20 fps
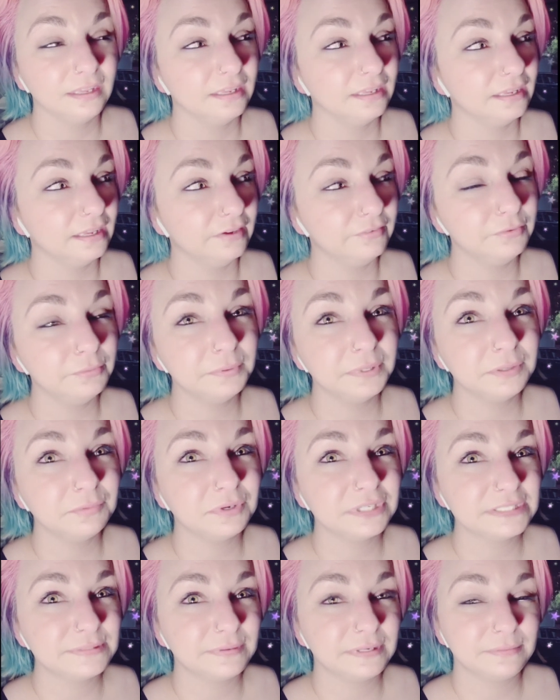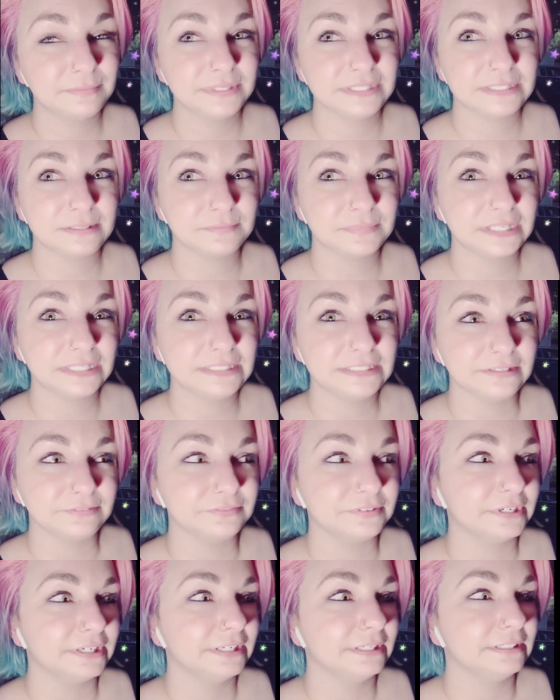Everybody wants me to be something
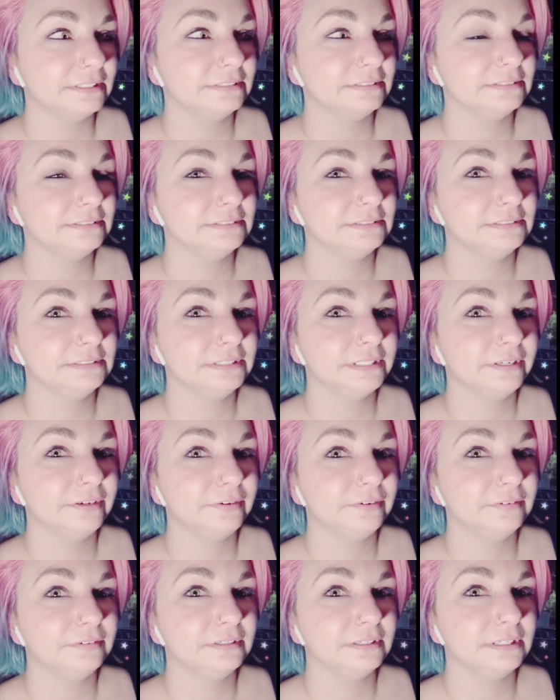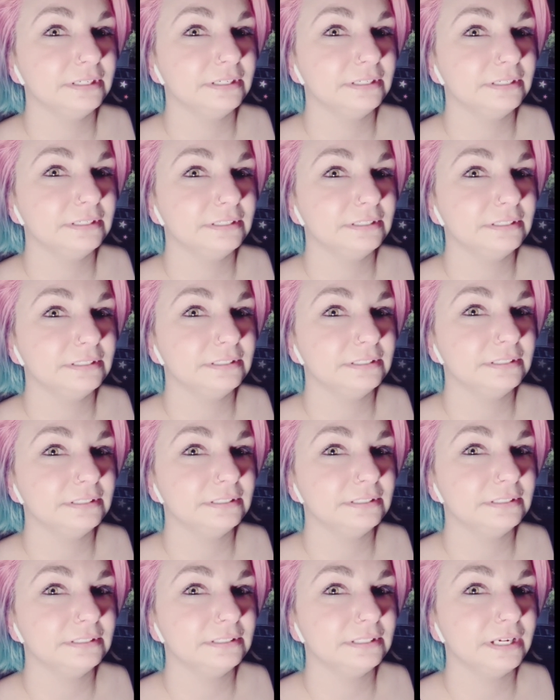different,
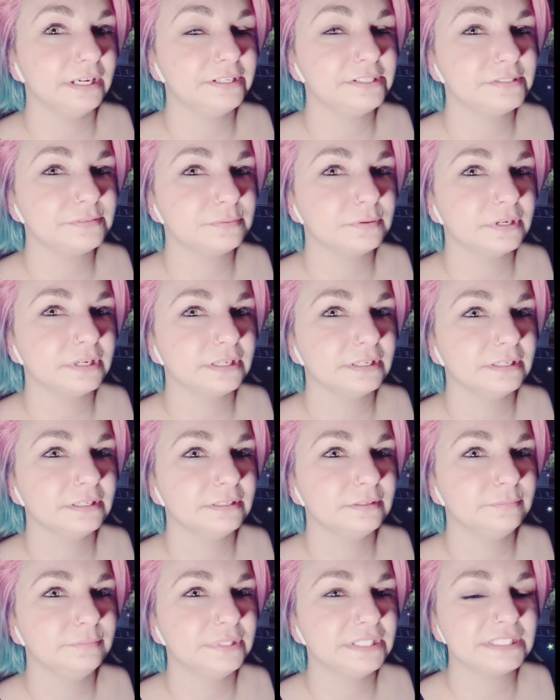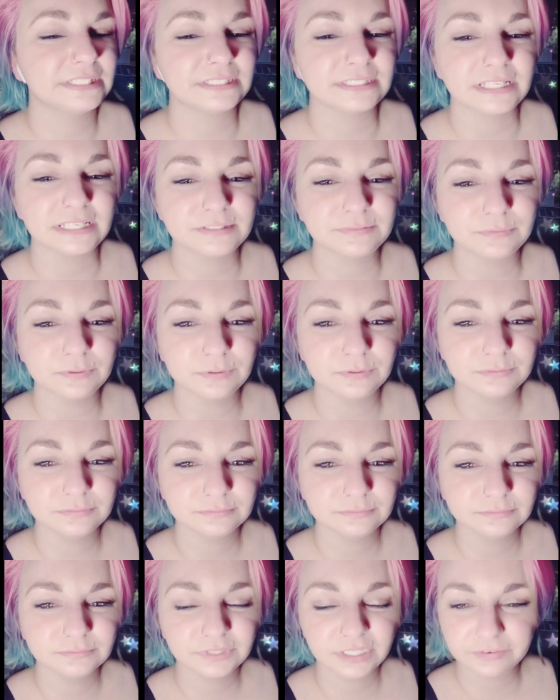I just want to be successful,
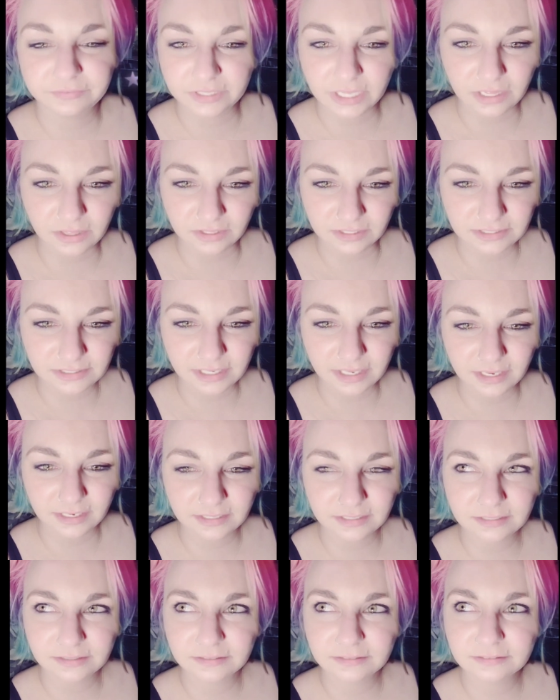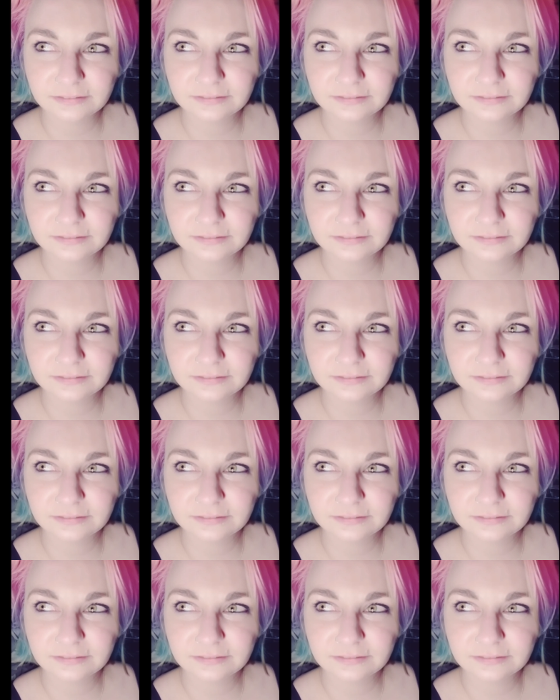whatever that looks like.